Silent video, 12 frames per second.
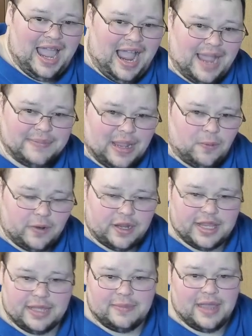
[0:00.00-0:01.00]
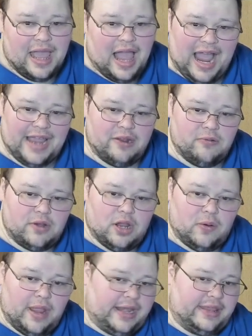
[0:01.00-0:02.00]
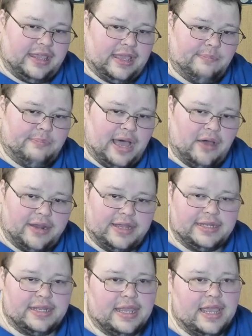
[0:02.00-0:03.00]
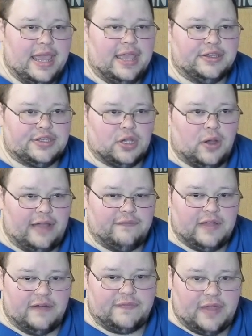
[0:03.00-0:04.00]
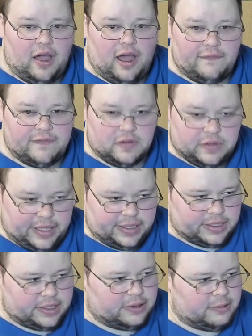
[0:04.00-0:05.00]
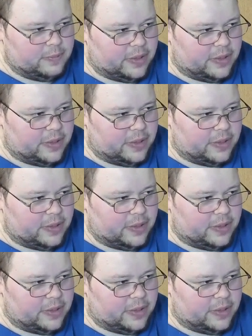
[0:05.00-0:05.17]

I'm not one of them. I don't know anything about it, so I've left that off the list.